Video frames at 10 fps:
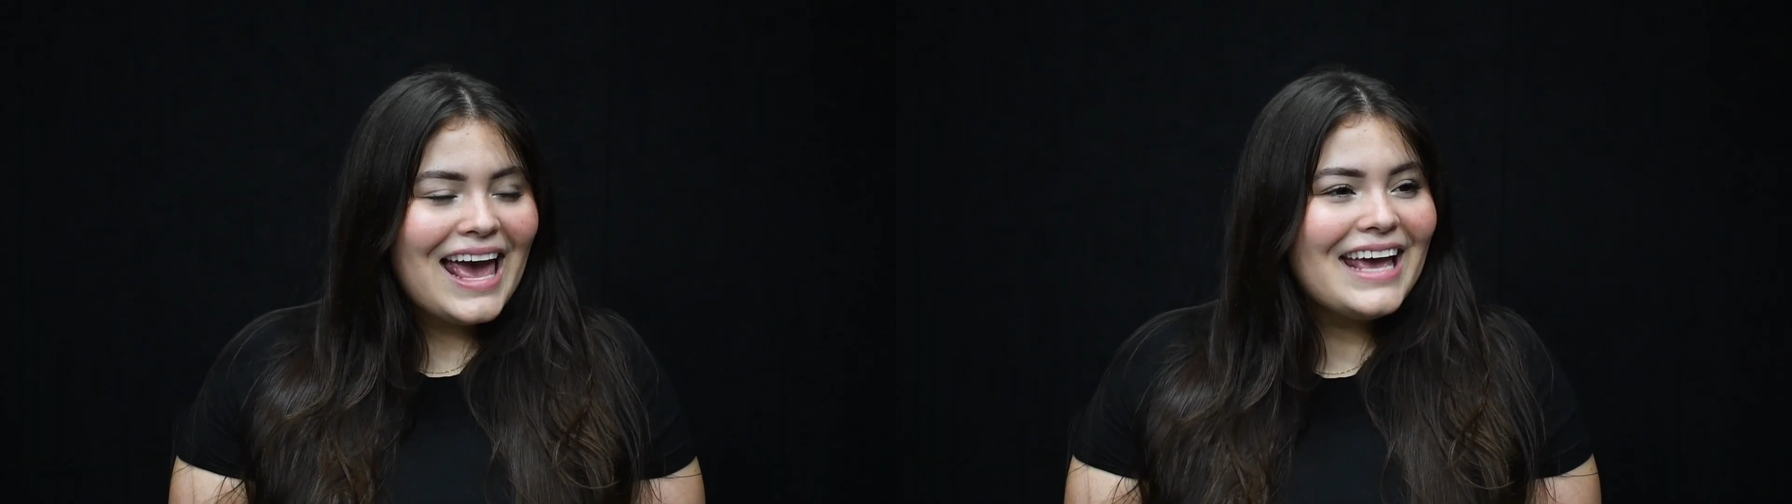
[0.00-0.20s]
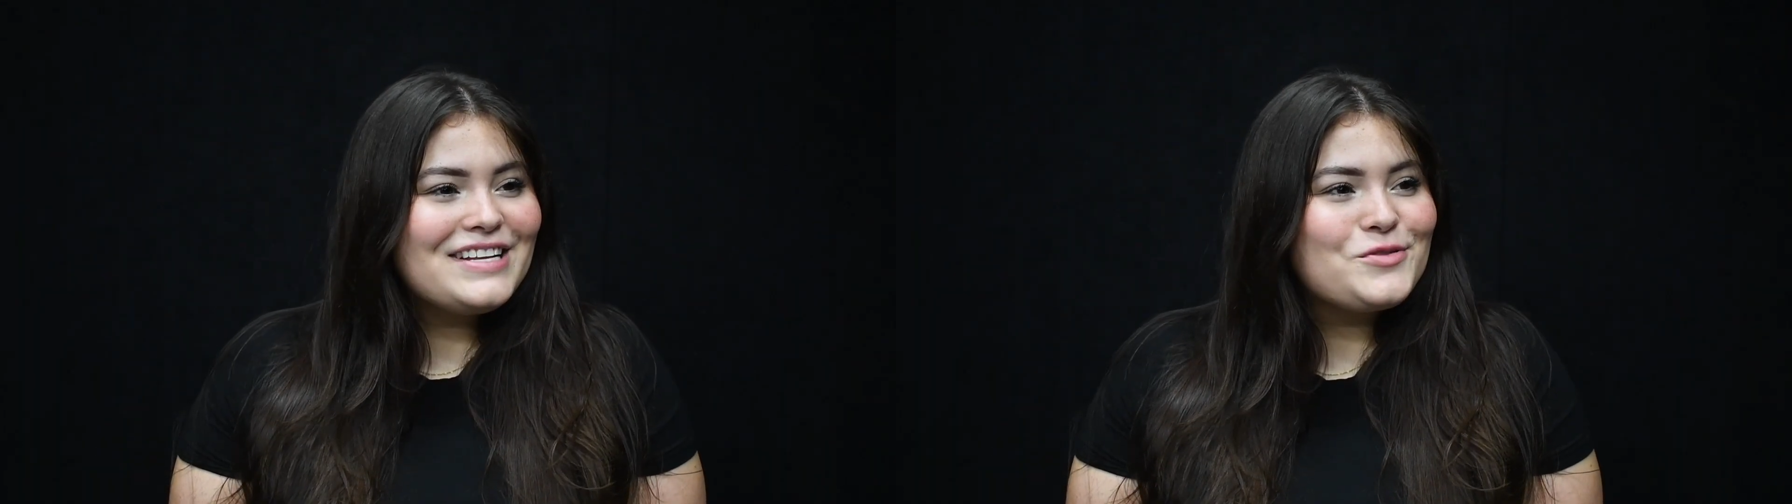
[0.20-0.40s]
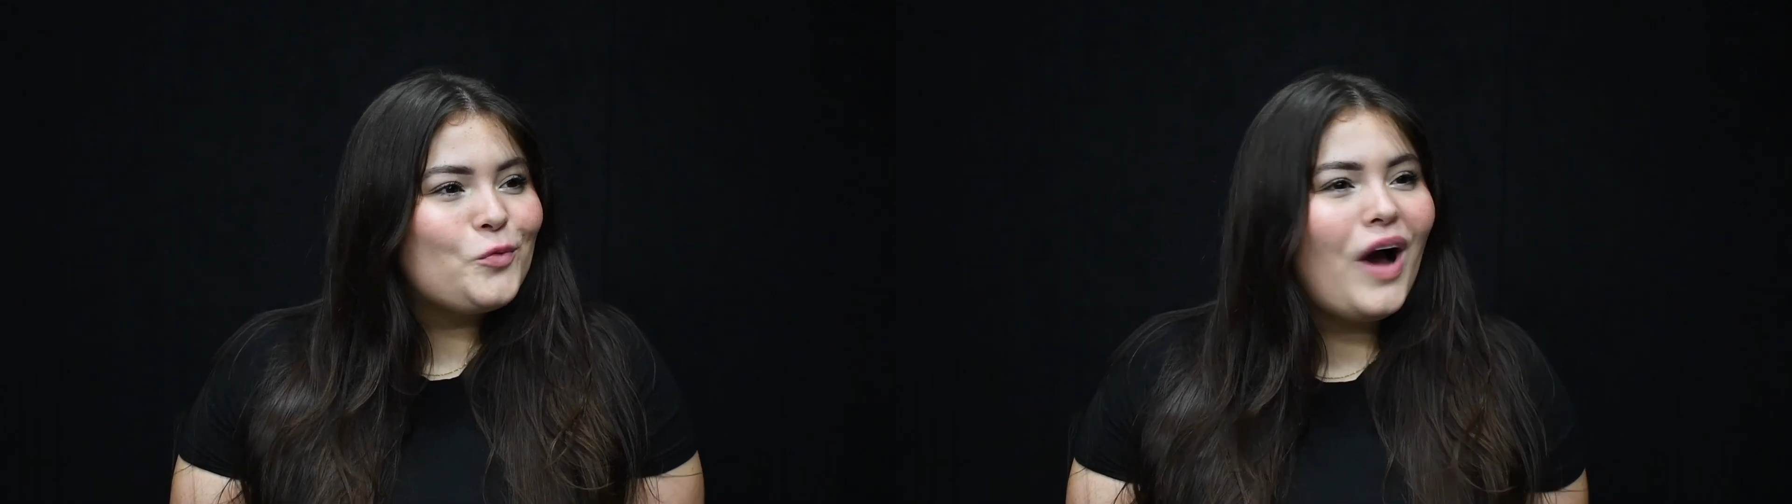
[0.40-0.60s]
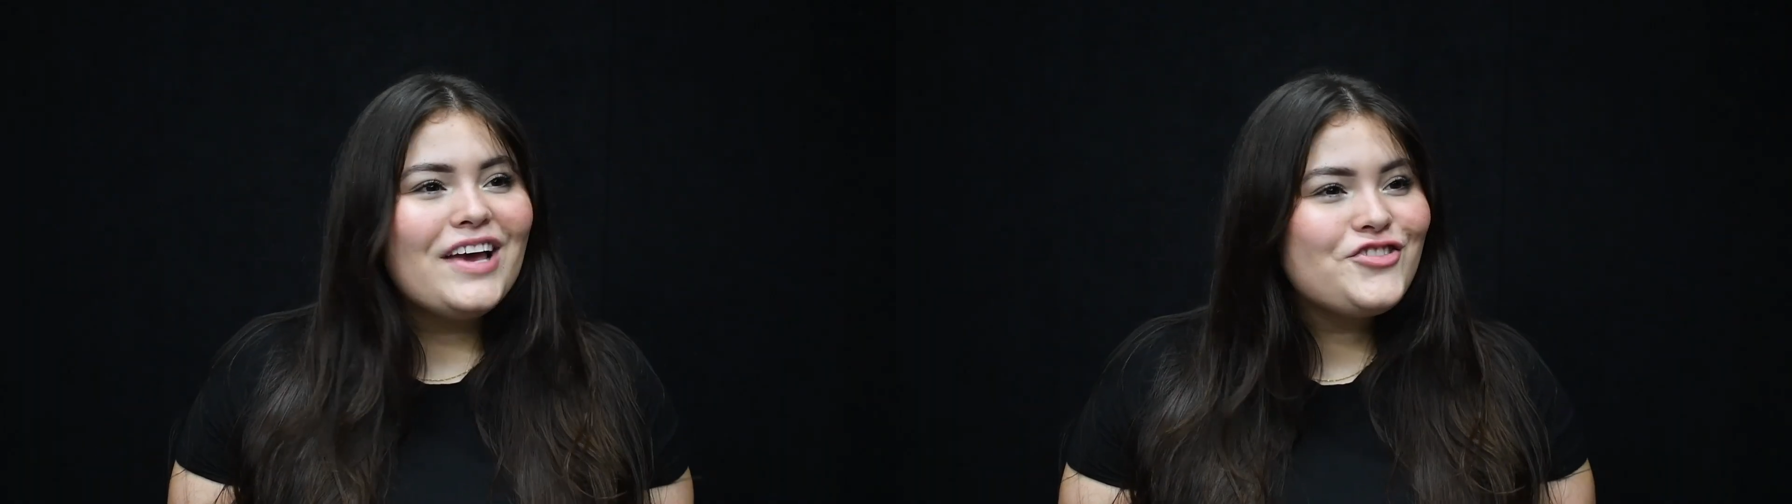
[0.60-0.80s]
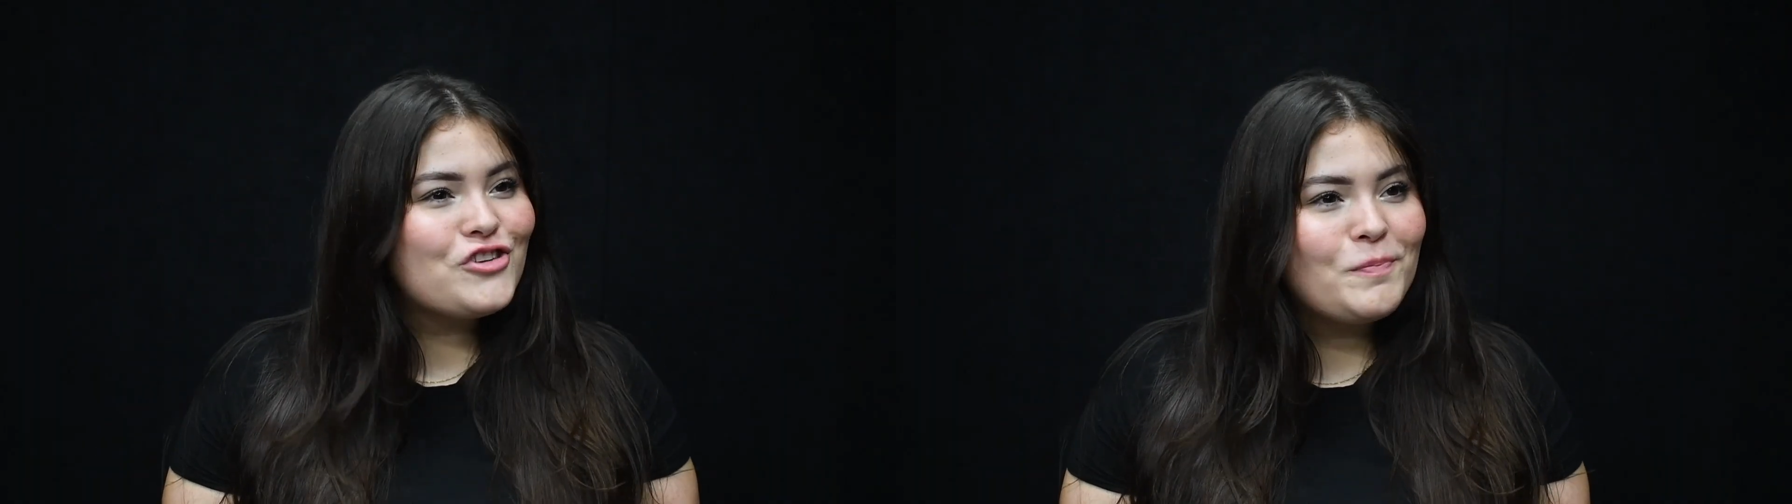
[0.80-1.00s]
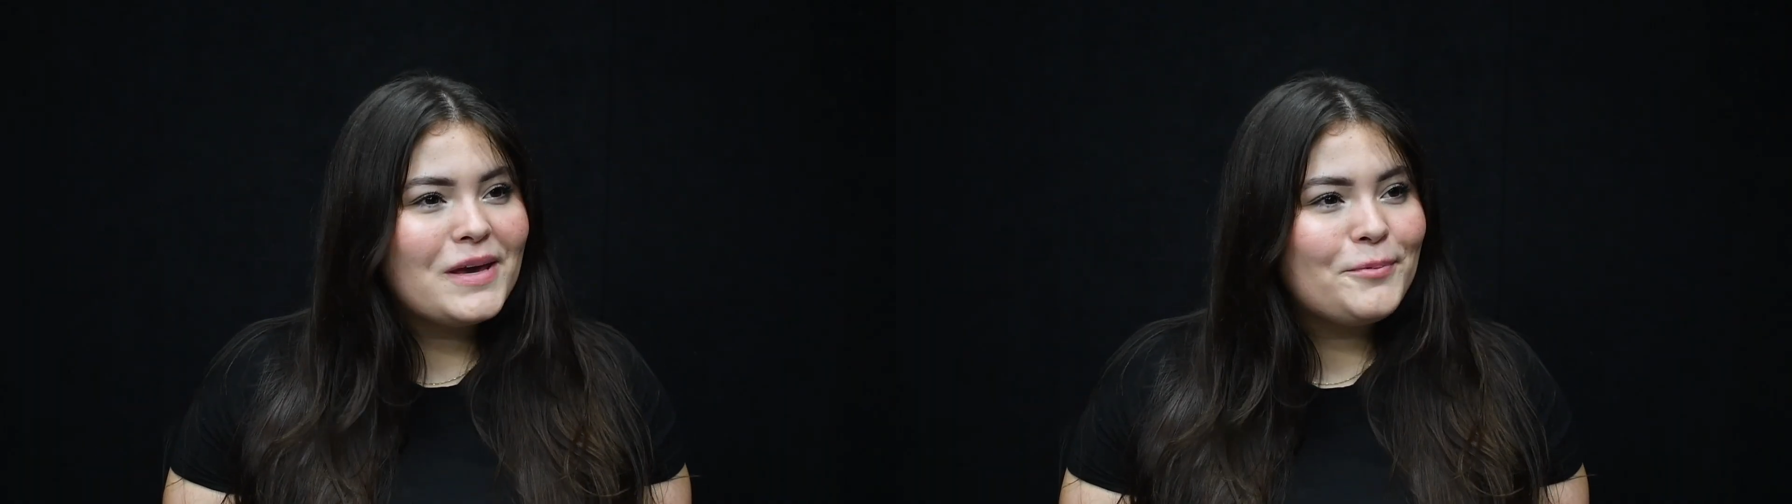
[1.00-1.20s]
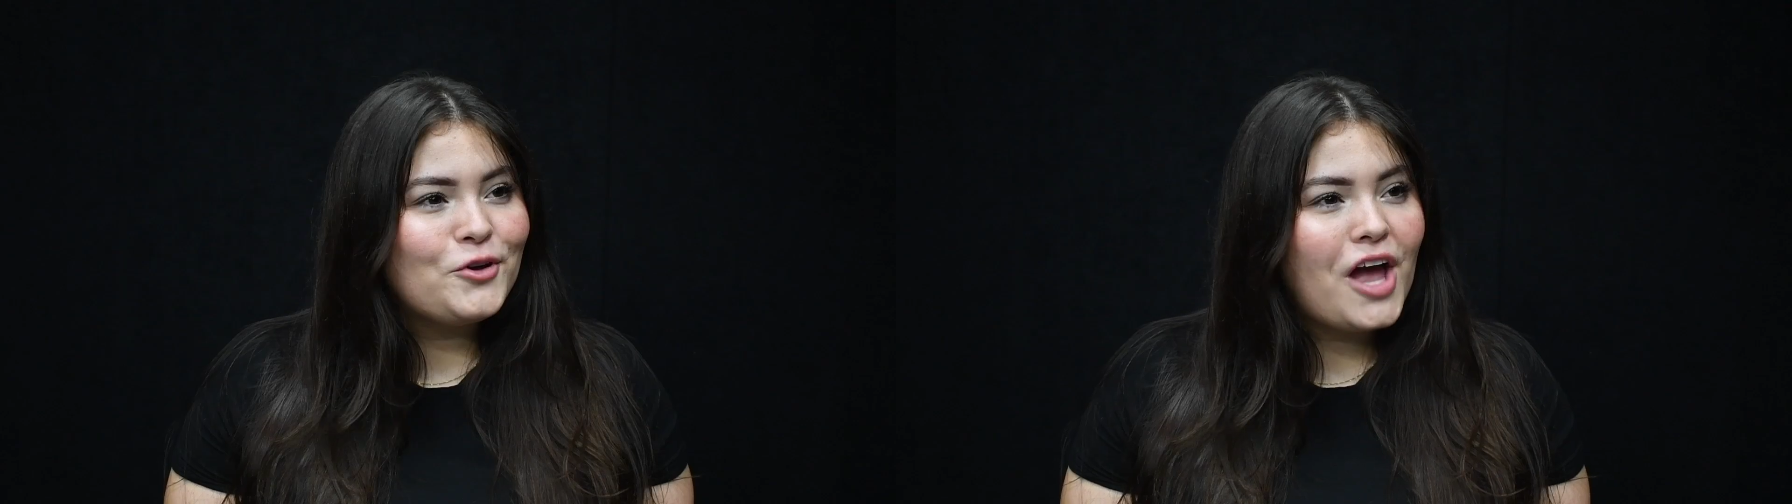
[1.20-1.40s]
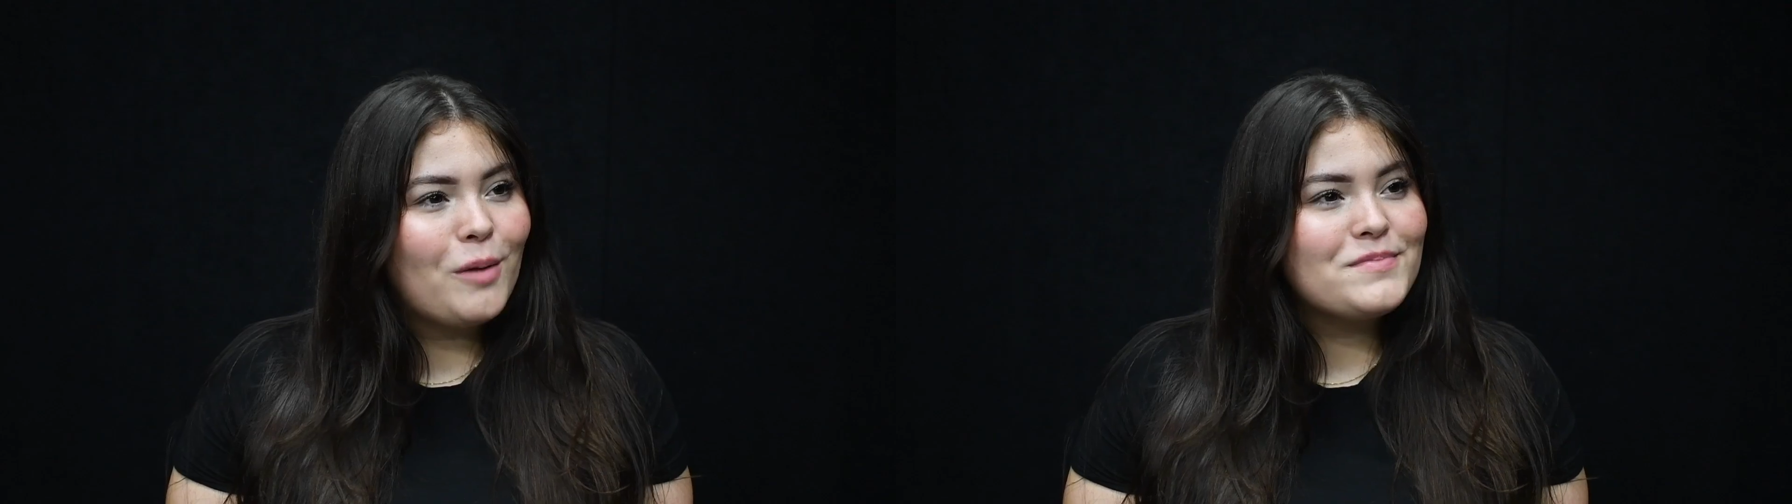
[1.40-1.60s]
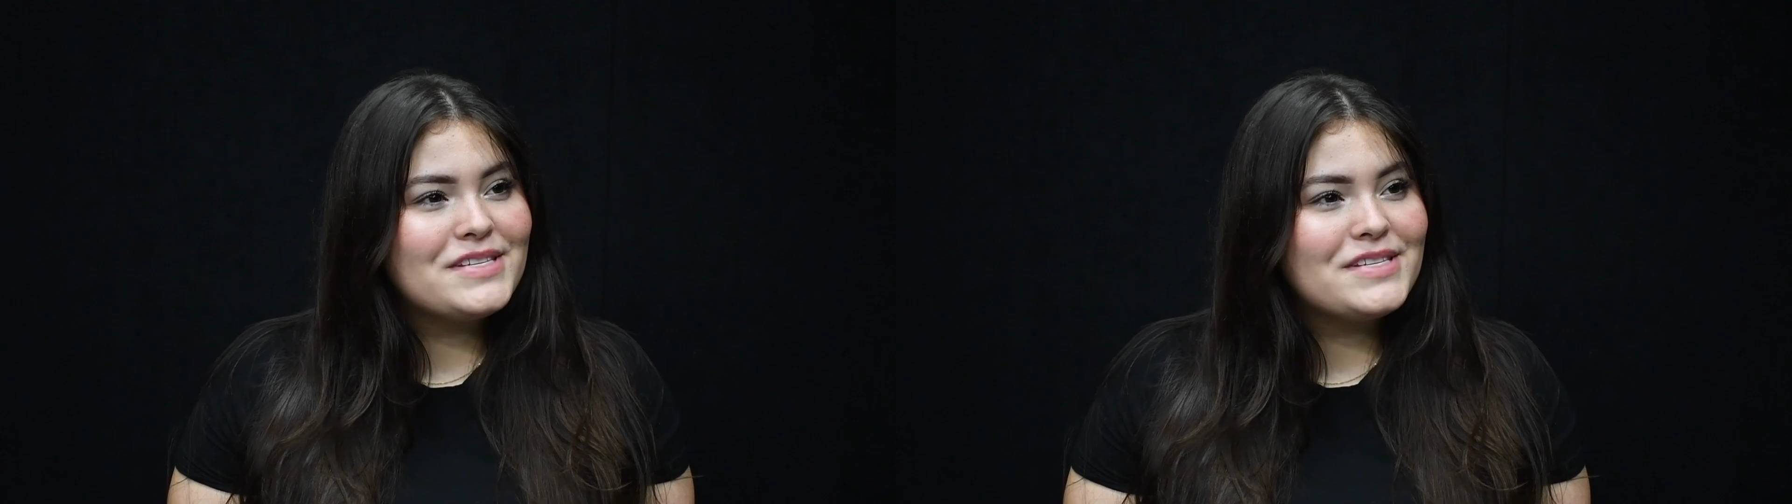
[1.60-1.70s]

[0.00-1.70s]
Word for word: And why should people come